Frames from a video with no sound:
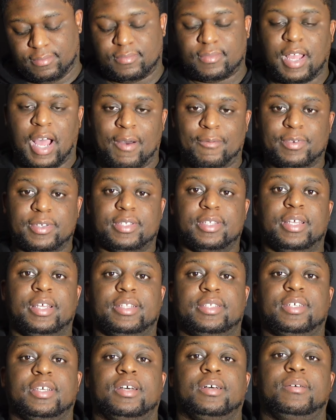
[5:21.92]
obviously
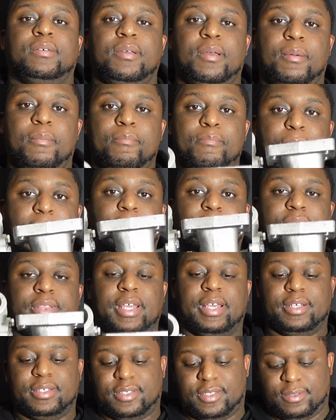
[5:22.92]
to mount
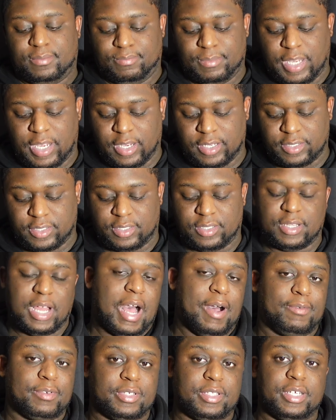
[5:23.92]
this, because
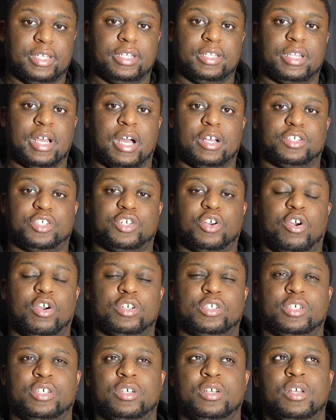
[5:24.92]
obviously the Dodge
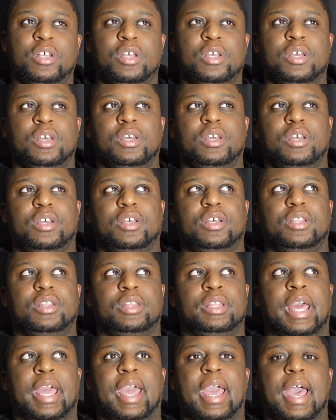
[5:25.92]
Charger,
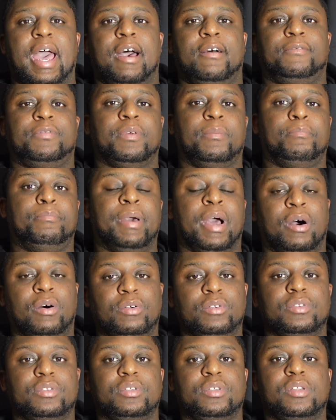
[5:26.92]
they have the
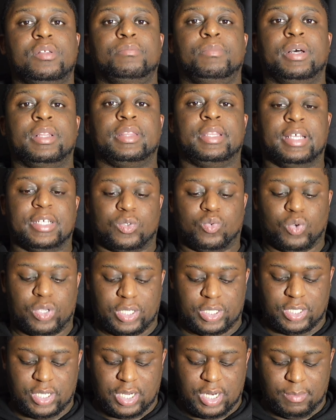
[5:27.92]
belt, but this one
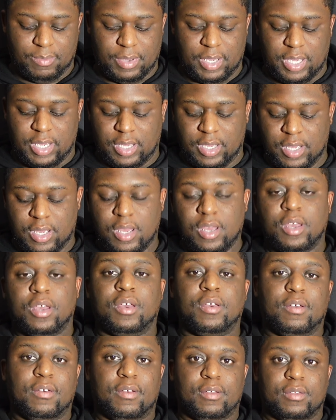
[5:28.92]
is gonna be
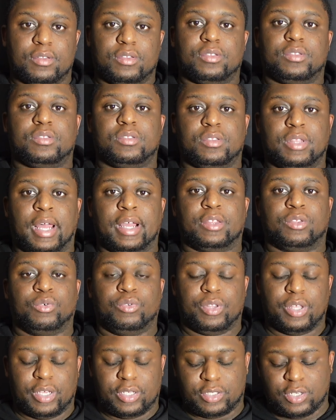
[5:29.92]
like through
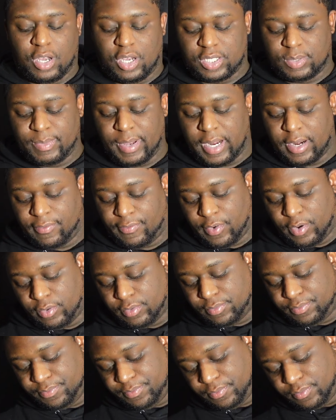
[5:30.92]
the exhaust
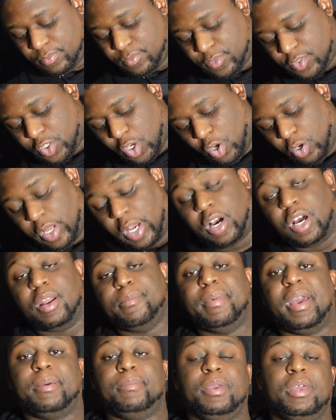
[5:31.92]
manifold. So they're gonna
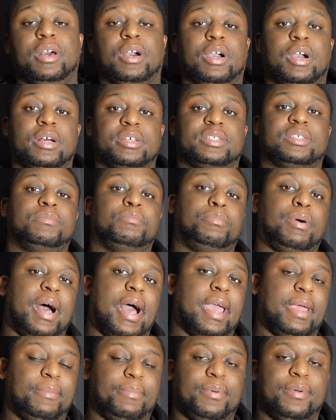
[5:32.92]
make me a custom
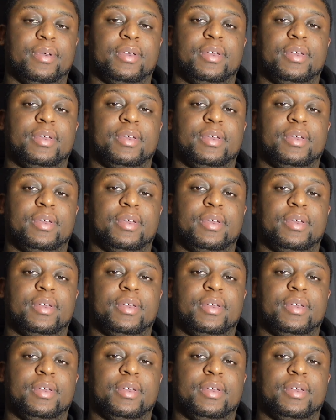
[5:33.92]
pipe